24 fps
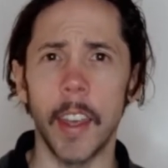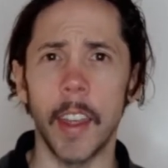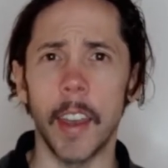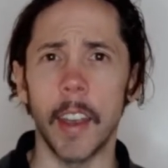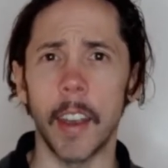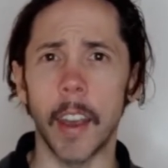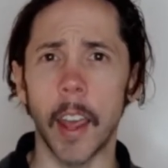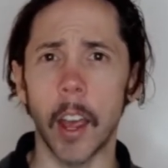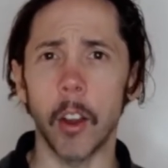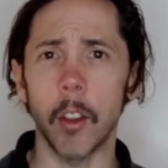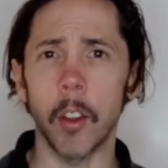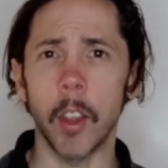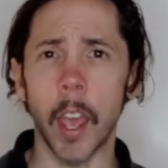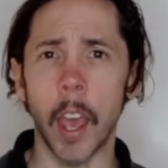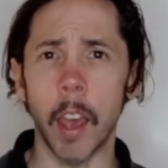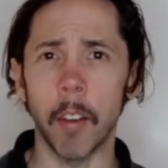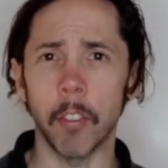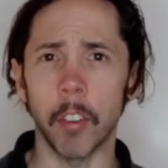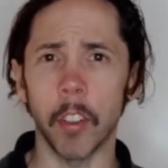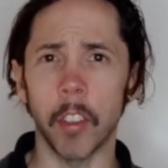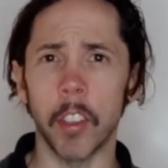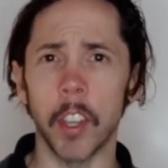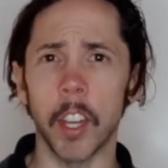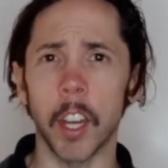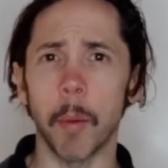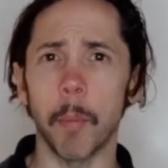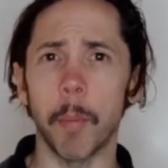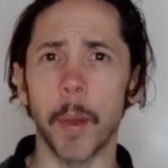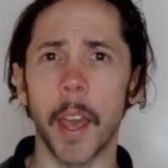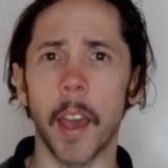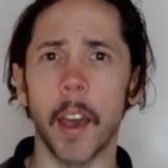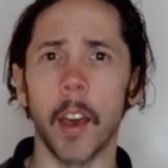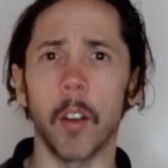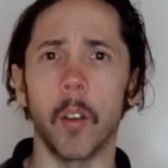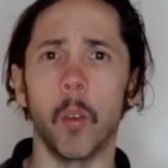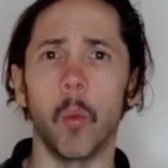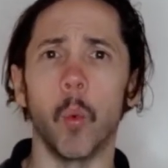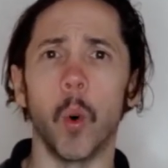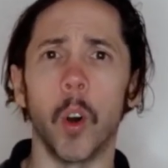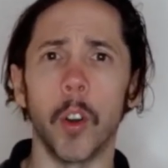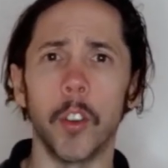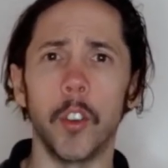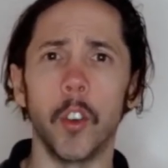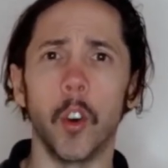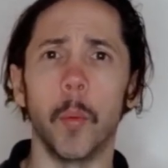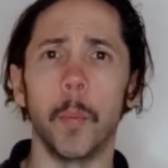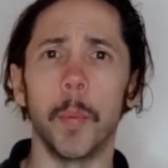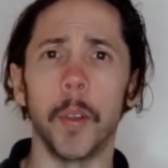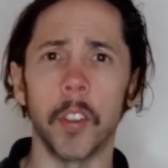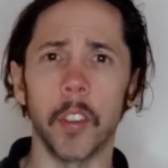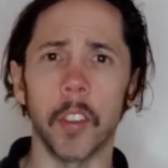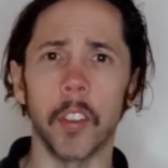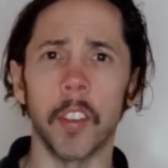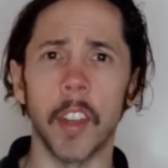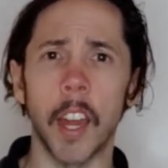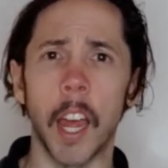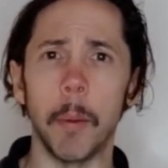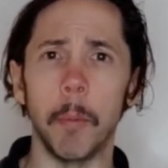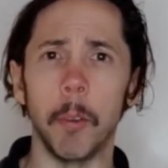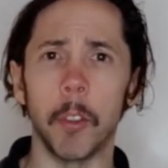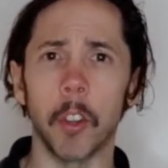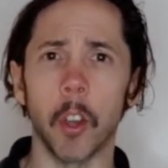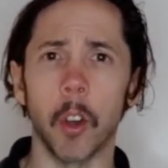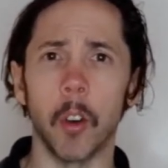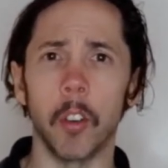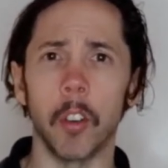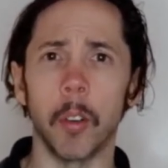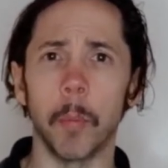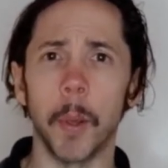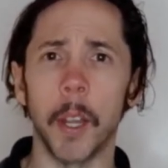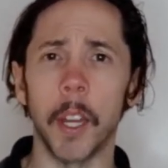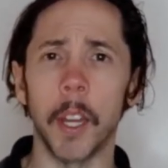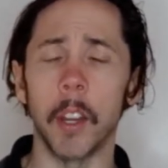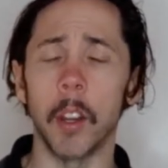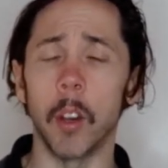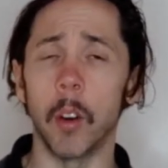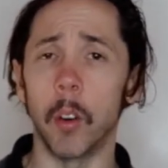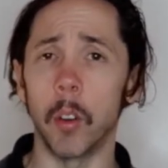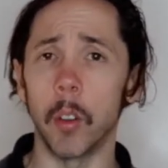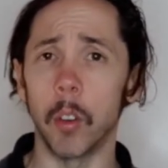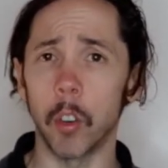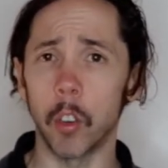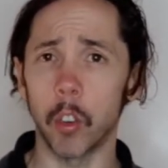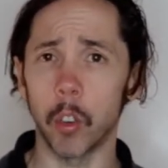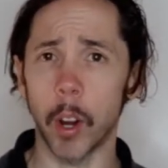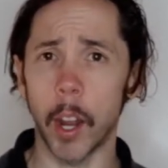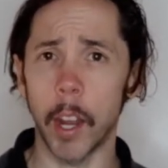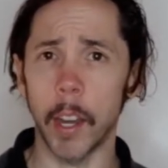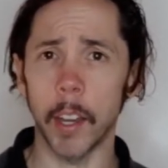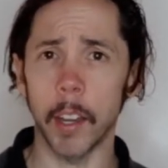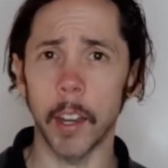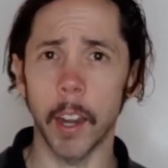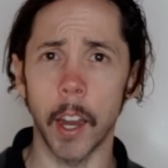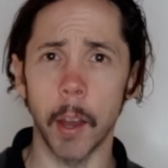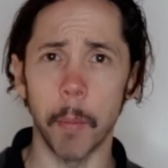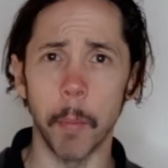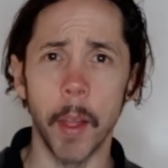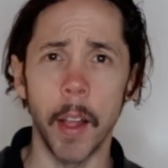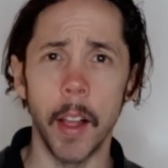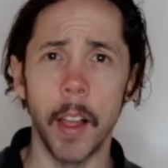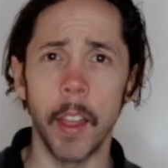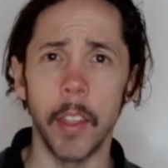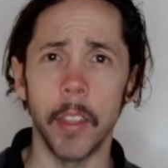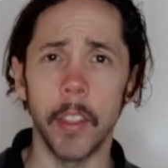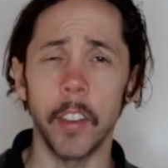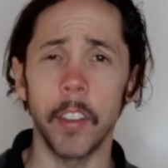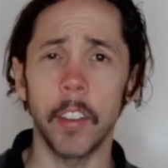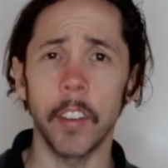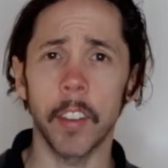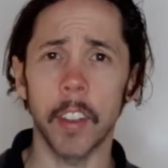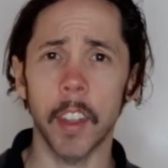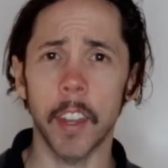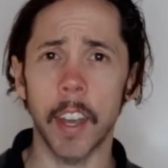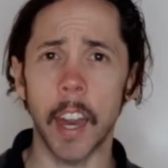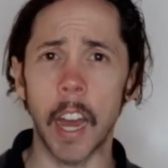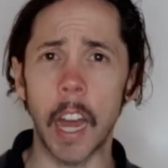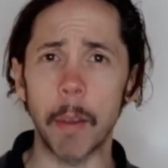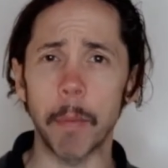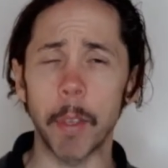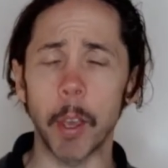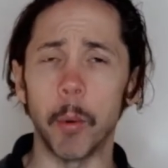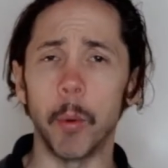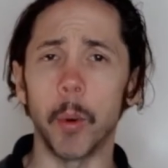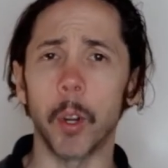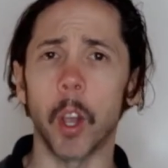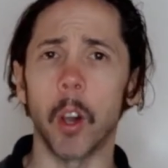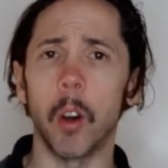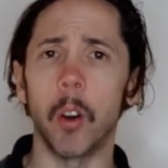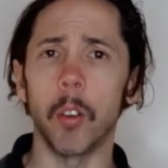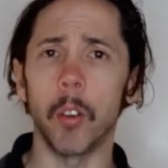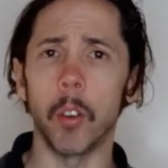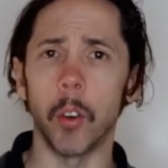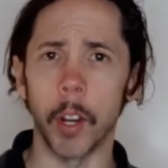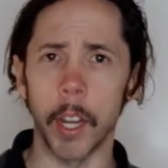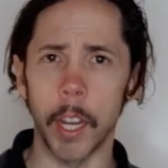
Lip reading: Now you have to think about what your business name is going to be, or your trading name. This is the name that will go on your